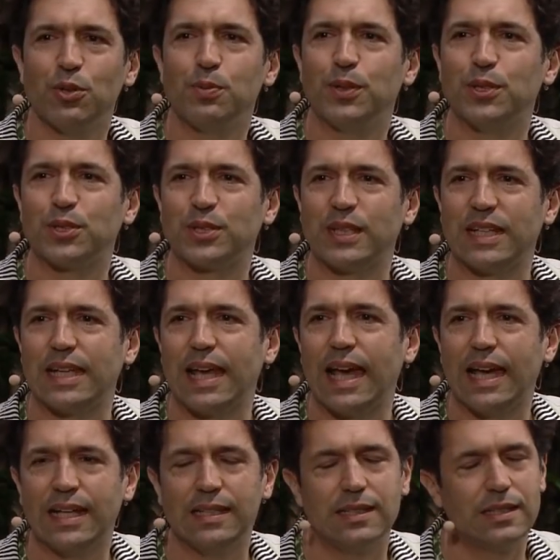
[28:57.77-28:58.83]
personally.
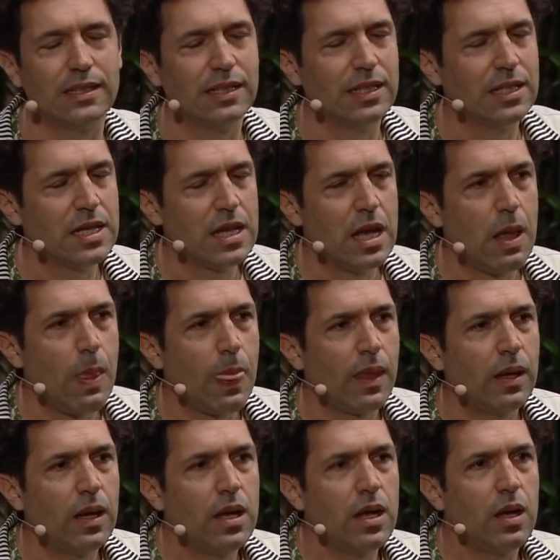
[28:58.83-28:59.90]
And
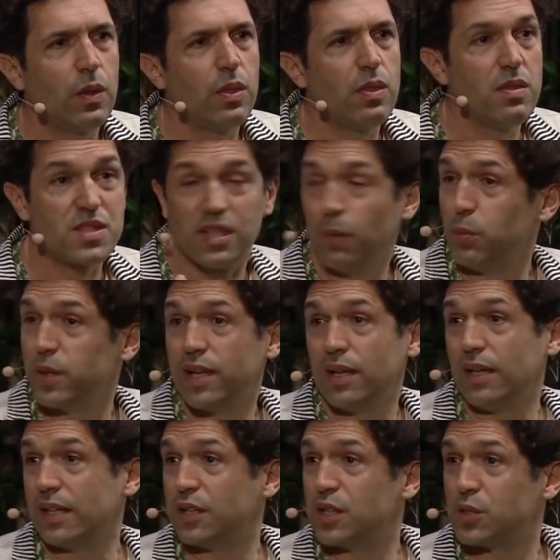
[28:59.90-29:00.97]
somebody
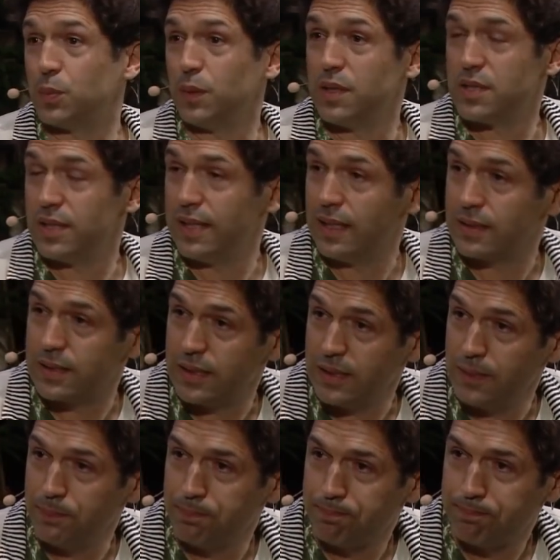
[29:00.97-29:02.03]
like this was in our team,